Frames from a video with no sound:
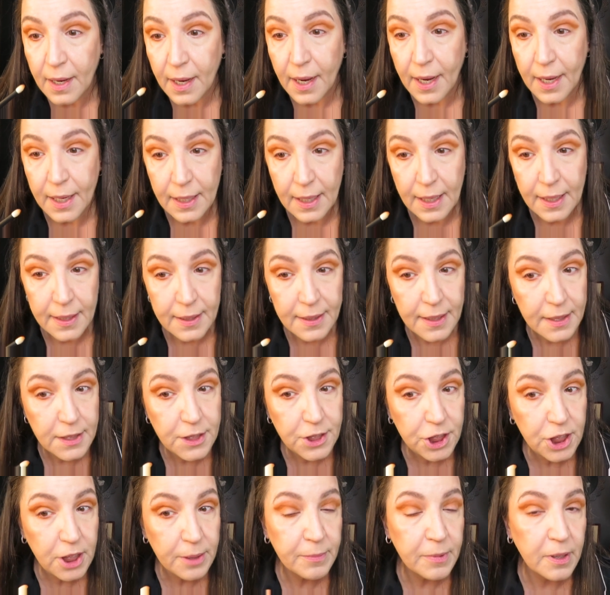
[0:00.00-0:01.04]
I like that
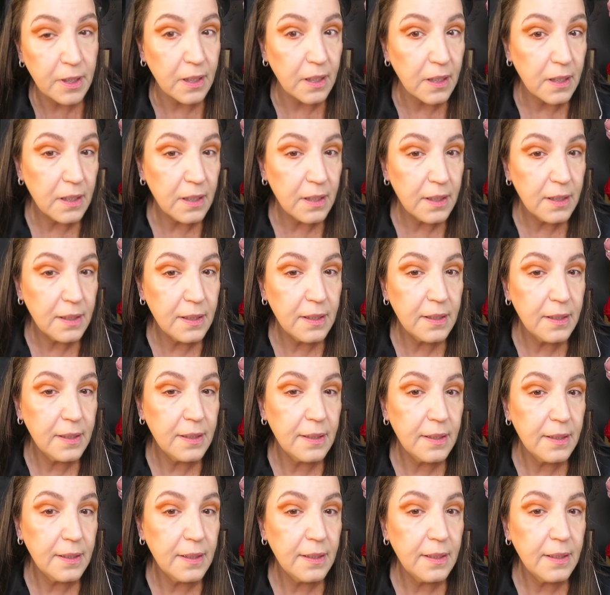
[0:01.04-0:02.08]
shimmer.
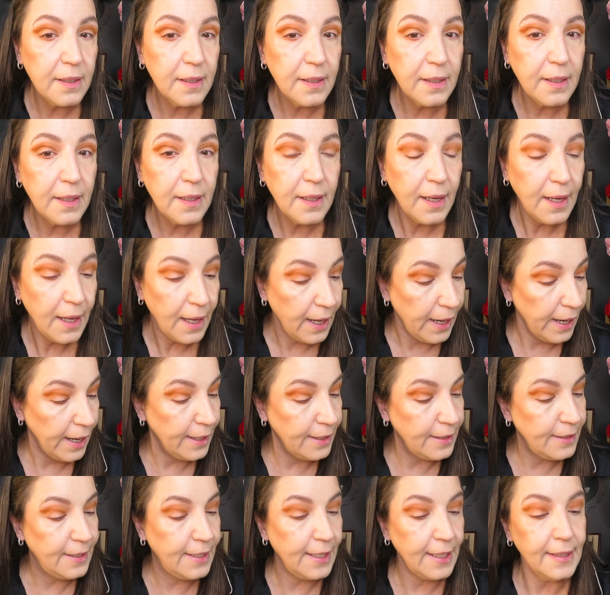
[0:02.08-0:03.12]

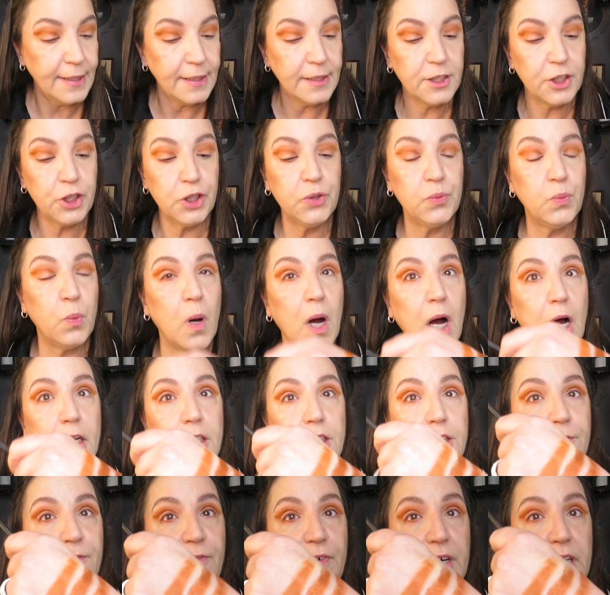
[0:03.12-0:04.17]
It didn't
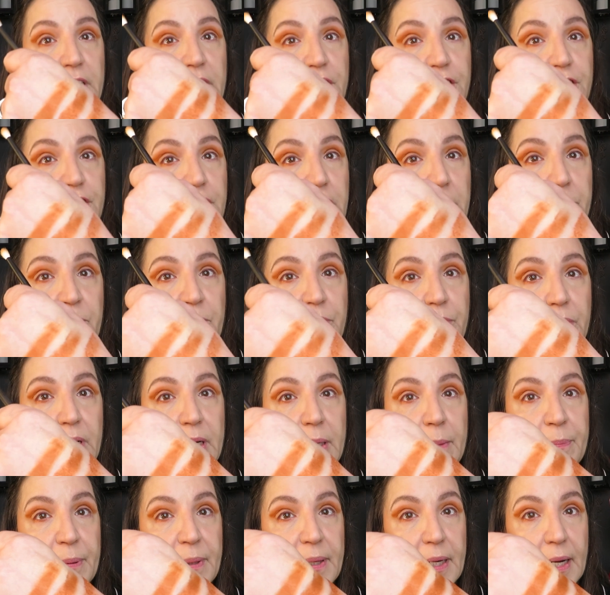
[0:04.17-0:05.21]
swatch very
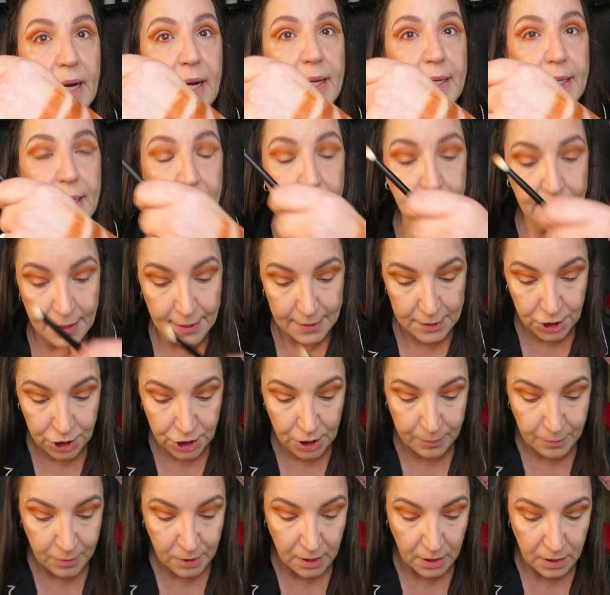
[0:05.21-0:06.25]
shimmery, but I like that
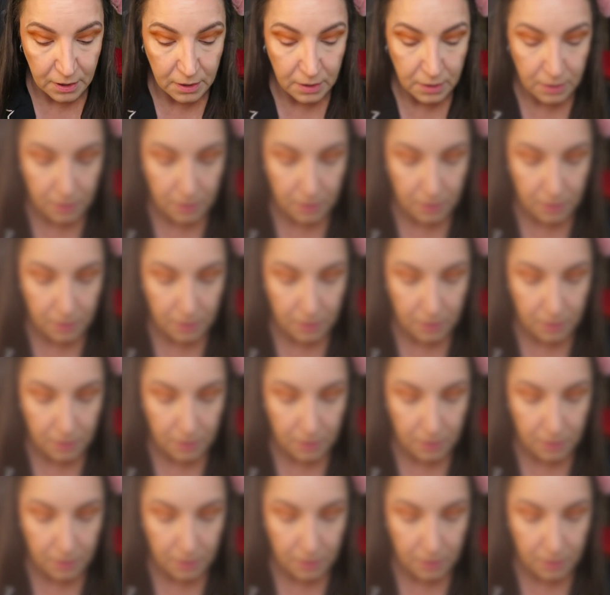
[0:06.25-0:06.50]
shimmer.